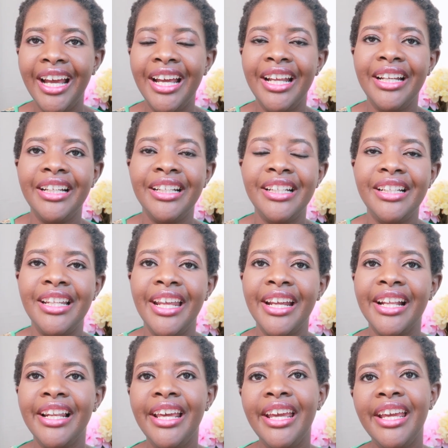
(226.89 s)
And
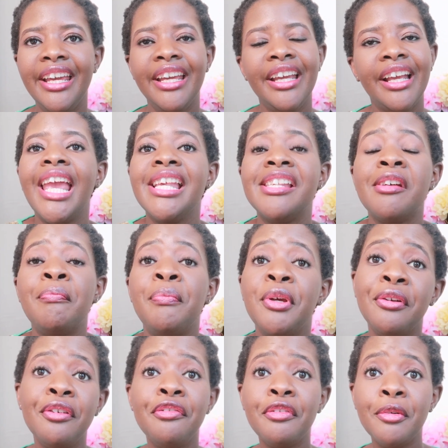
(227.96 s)
Tekle is a
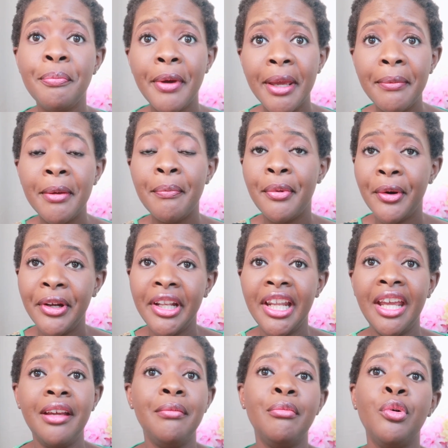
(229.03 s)
beautiful baby boy
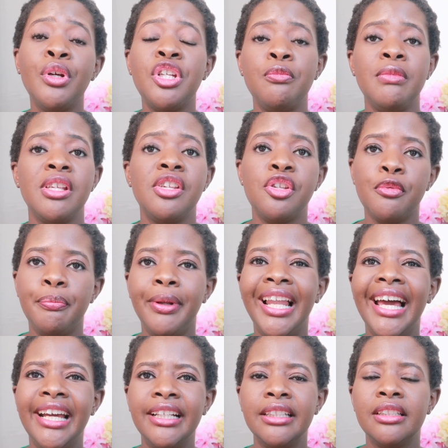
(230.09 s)
name, which means to
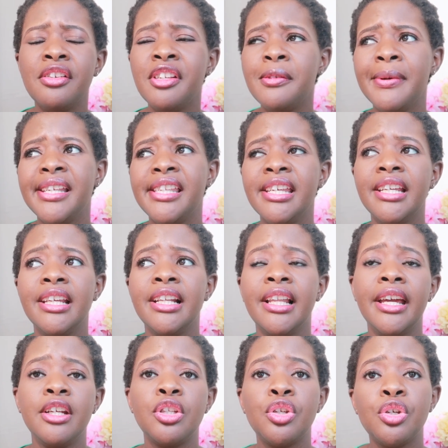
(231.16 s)
plant. So it's basically
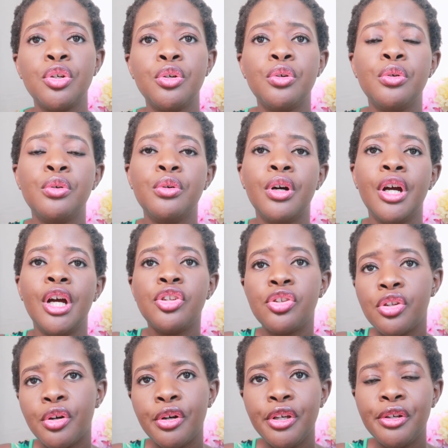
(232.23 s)
like to
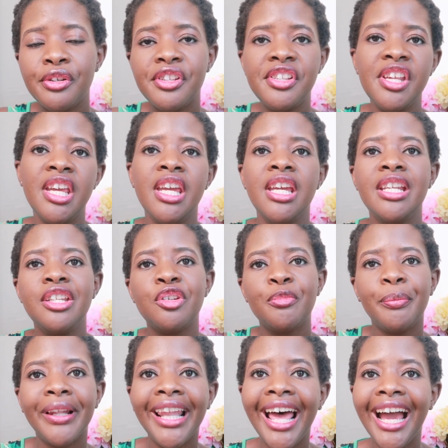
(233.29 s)
sow your seed, to
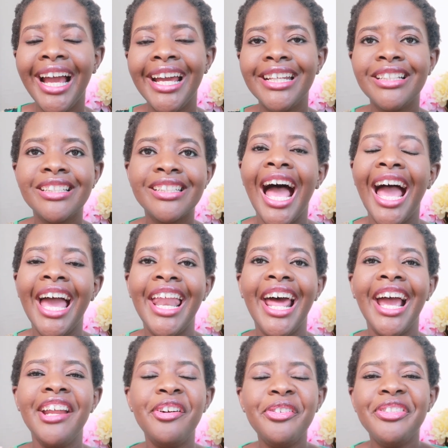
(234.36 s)
plant. And
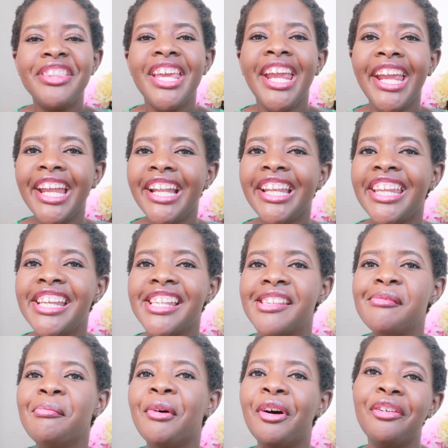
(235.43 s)
I don't think it
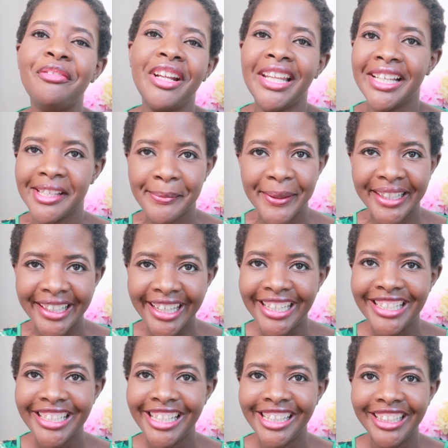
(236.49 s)
needs more of an
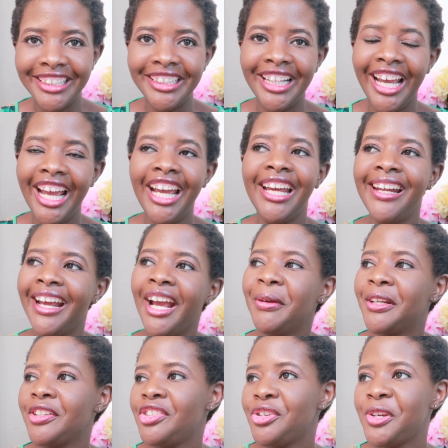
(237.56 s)
explanation than that,
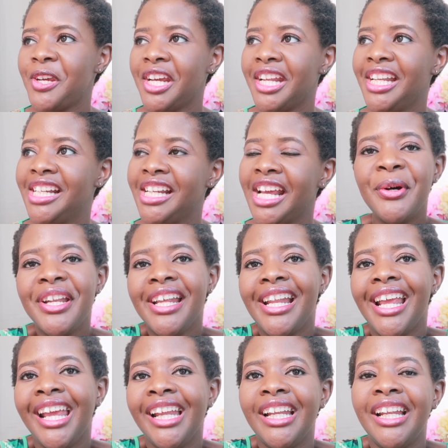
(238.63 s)
because you can put
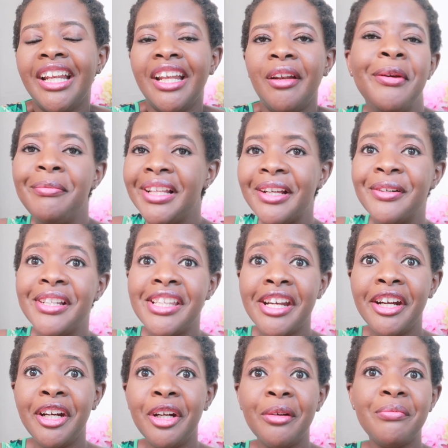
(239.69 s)
it in biblical
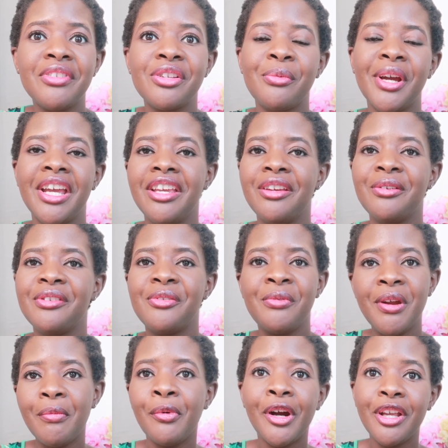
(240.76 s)
terms where you
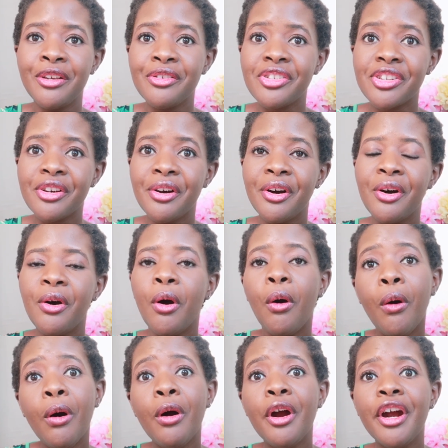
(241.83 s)
reap what you sow,
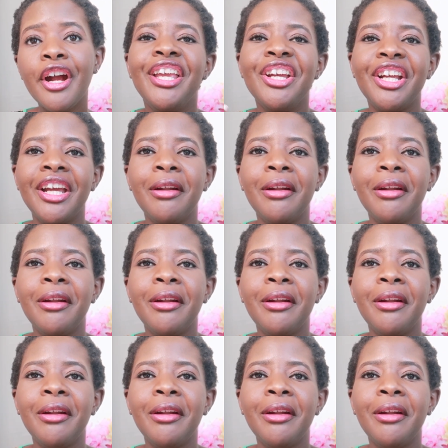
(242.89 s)
or you